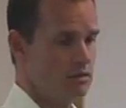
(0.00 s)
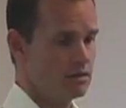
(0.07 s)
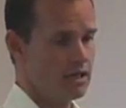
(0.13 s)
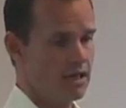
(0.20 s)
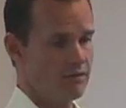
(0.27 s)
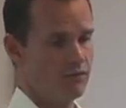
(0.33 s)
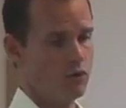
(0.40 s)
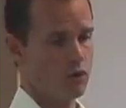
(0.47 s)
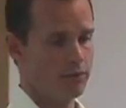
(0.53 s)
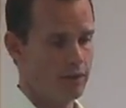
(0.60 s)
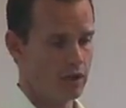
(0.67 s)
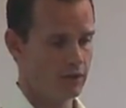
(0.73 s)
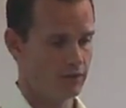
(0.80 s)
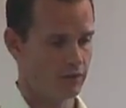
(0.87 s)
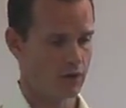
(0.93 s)
that
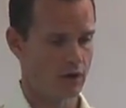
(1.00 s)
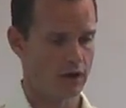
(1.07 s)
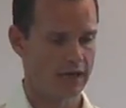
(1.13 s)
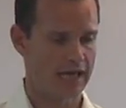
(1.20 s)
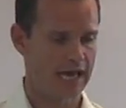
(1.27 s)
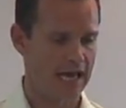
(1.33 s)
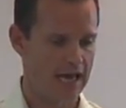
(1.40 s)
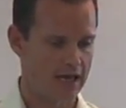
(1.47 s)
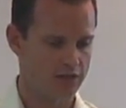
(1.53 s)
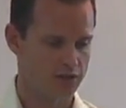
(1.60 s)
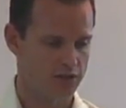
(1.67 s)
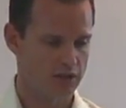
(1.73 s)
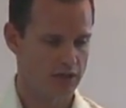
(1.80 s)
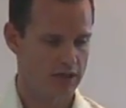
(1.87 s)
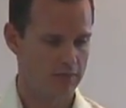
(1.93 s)
formula for our
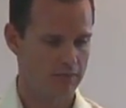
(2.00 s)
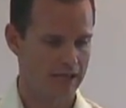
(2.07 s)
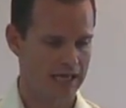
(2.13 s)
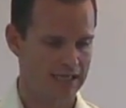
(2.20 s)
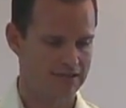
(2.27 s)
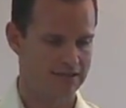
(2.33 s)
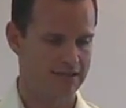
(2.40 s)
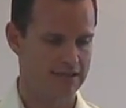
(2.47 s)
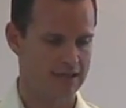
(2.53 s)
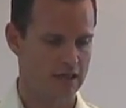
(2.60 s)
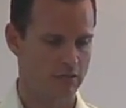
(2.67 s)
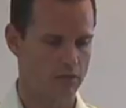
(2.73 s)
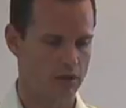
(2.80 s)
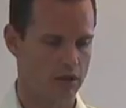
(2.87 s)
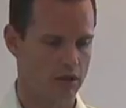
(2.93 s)
cash and paste it
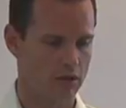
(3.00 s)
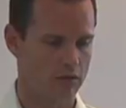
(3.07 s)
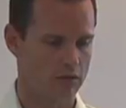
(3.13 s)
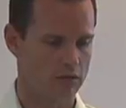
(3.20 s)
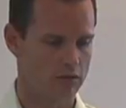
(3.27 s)
down below.